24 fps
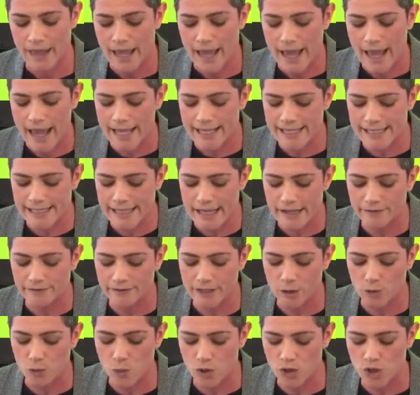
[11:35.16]
A self
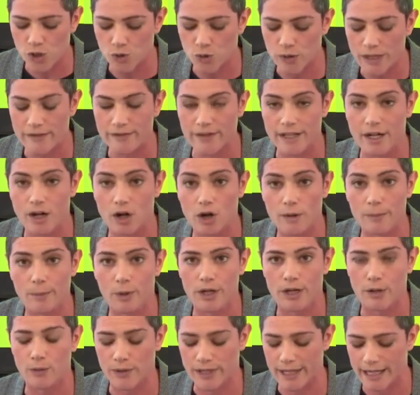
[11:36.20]
that wants to live in
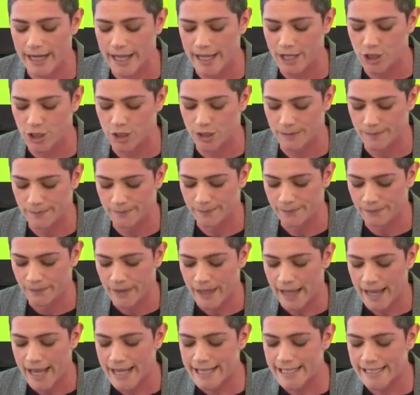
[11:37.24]
harmony with nature.
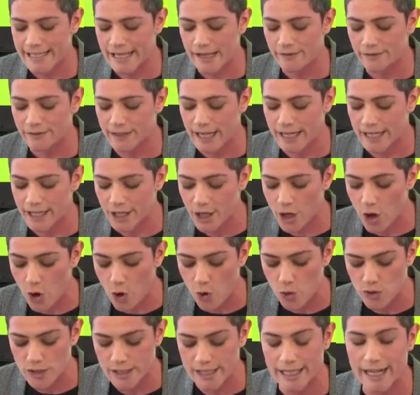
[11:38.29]
A self that
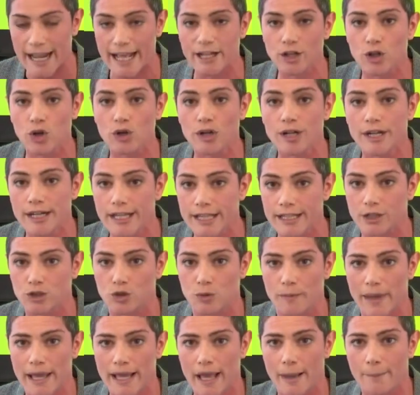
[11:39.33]
knows that I don't need to
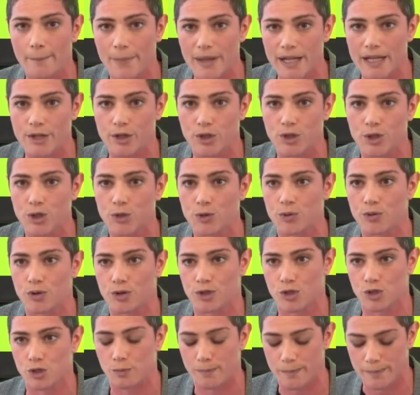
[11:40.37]
make €1 billion
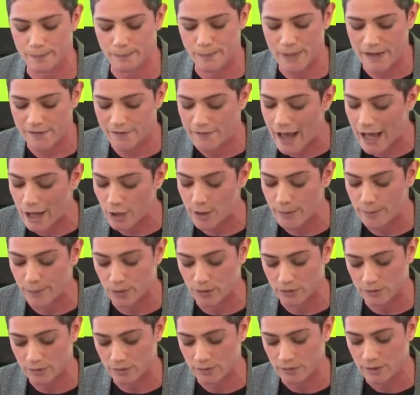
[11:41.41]
to be valuable.